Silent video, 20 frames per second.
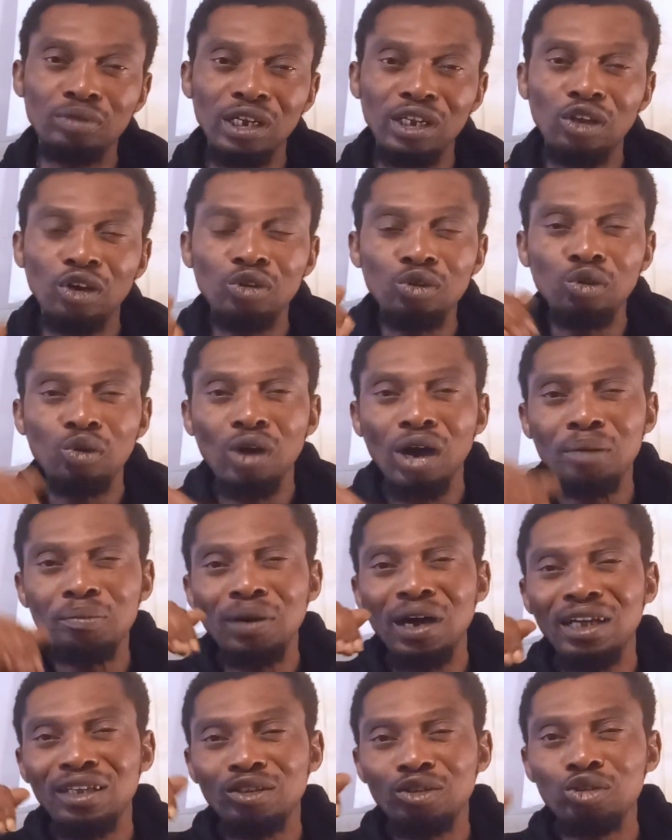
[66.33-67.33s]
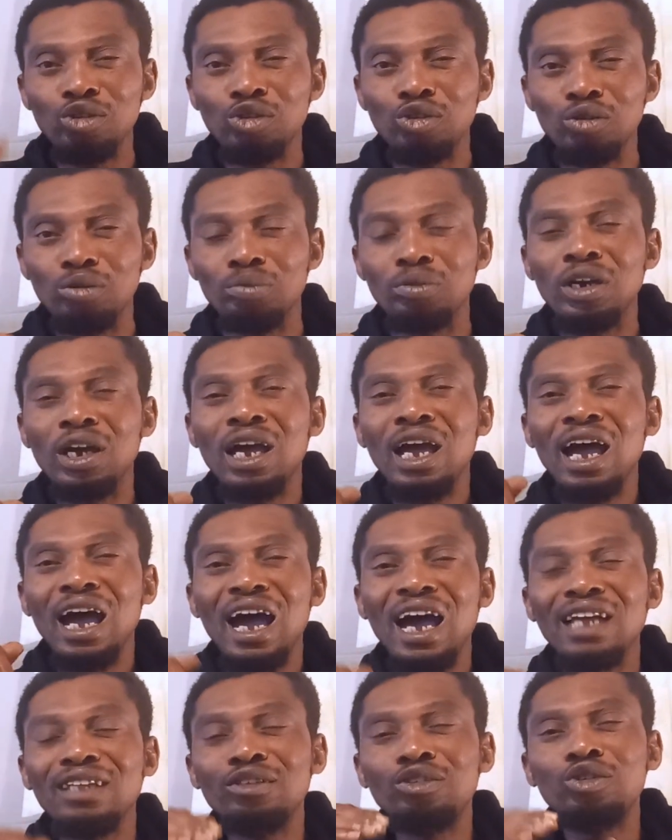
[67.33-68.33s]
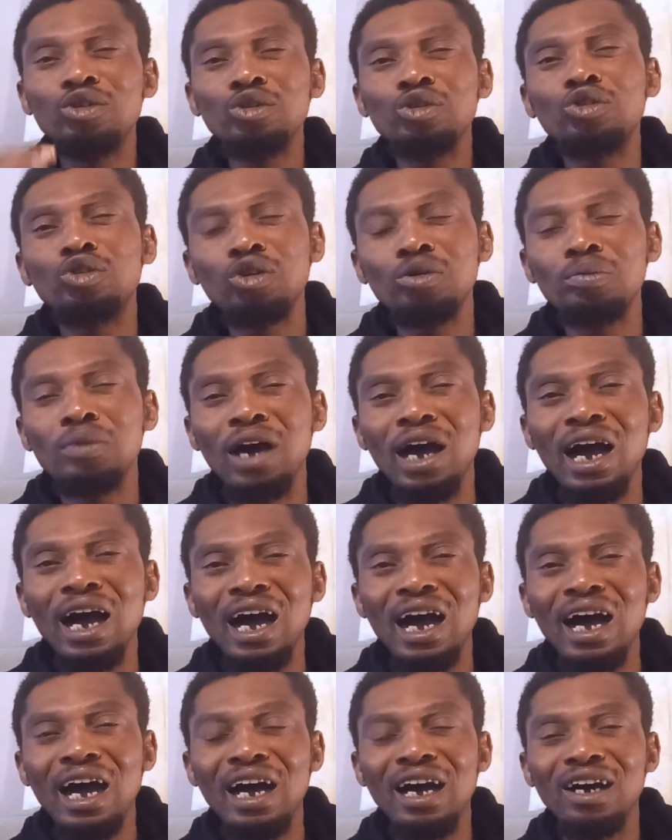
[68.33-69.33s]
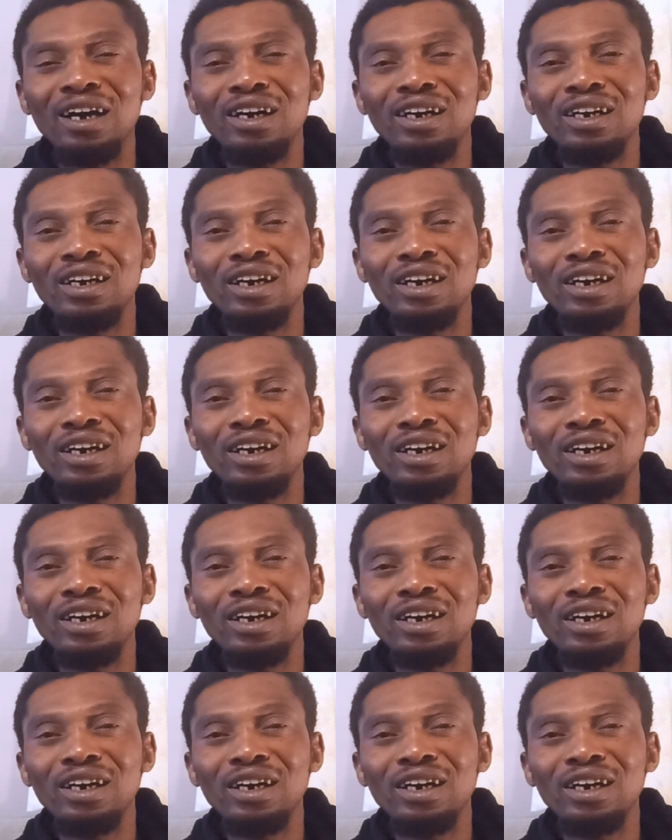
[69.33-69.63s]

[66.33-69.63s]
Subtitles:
They don't know about YouTube, and YouTube are